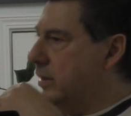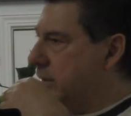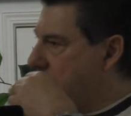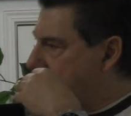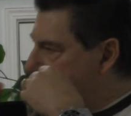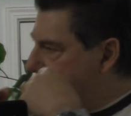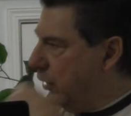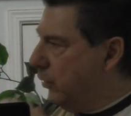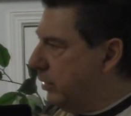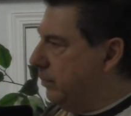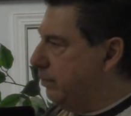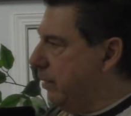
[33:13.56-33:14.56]
that I
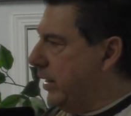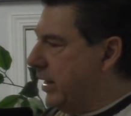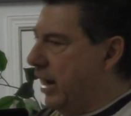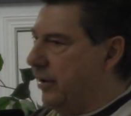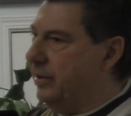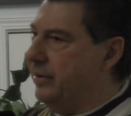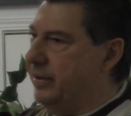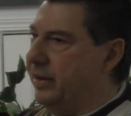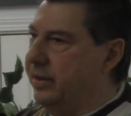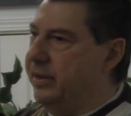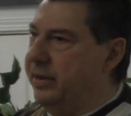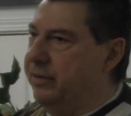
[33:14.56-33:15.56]
don't break out in,
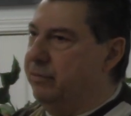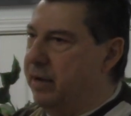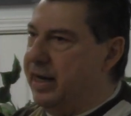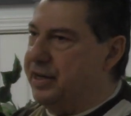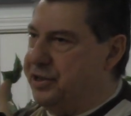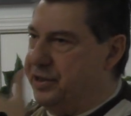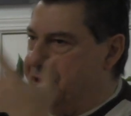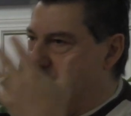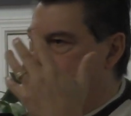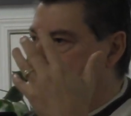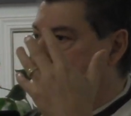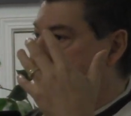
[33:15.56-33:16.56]
in, in
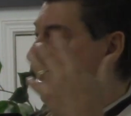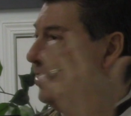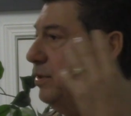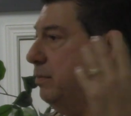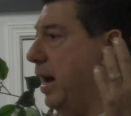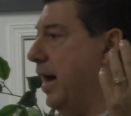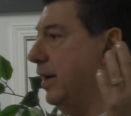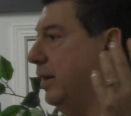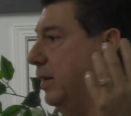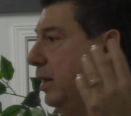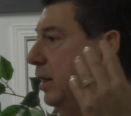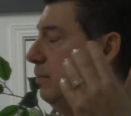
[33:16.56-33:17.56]
rashes. It doesn't
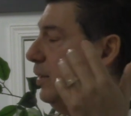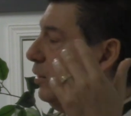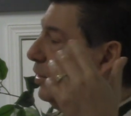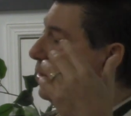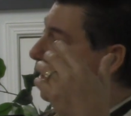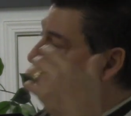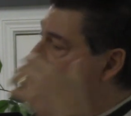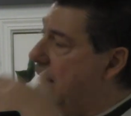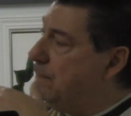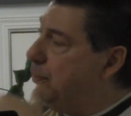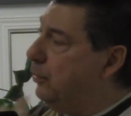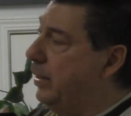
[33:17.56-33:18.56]
matter, because at
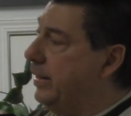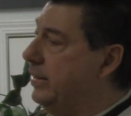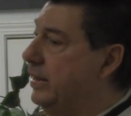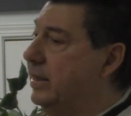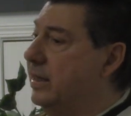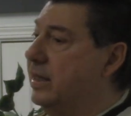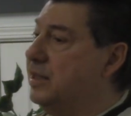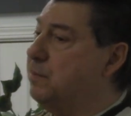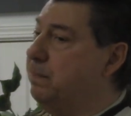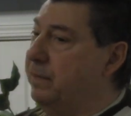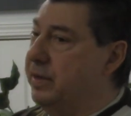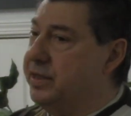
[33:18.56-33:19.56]
that point, it's,
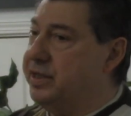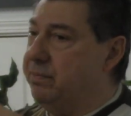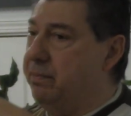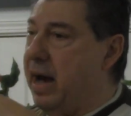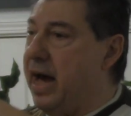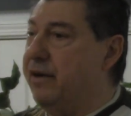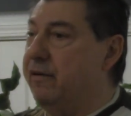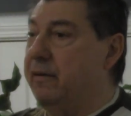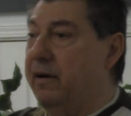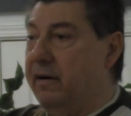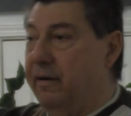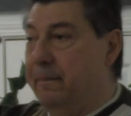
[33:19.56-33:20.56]
it's a
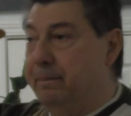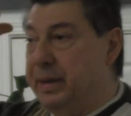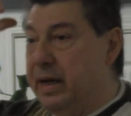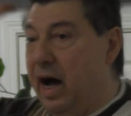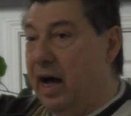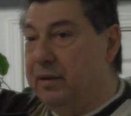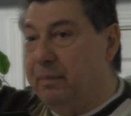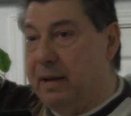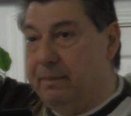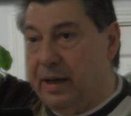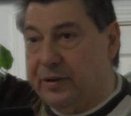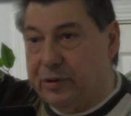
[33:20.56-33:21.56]
matter beyond my
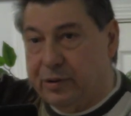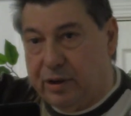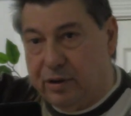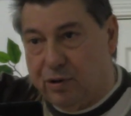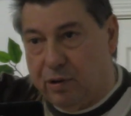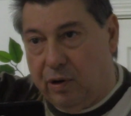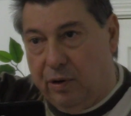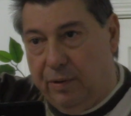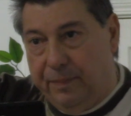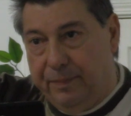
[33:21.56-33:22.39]
mental control.